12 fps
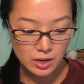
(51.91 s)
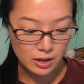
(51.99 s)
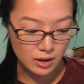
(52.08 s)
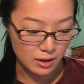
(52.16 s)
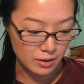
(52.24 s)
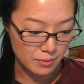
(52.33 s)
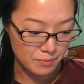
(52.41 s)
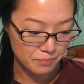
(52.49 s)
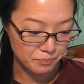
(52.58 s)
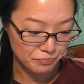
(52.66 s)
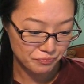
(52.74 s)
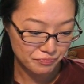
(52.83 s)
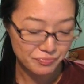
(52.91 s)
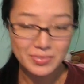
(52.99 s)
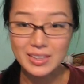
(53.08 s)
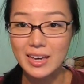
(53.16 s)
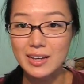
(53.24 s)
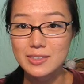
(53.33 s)
Um,
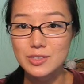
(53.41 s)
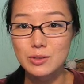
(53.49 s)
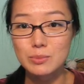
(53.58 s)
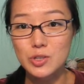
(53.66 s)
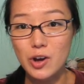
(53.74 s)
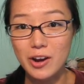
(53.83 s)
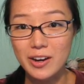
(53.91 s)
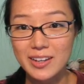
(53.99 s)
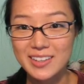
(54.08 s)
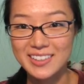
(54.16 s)
yeah, so I'm sorry.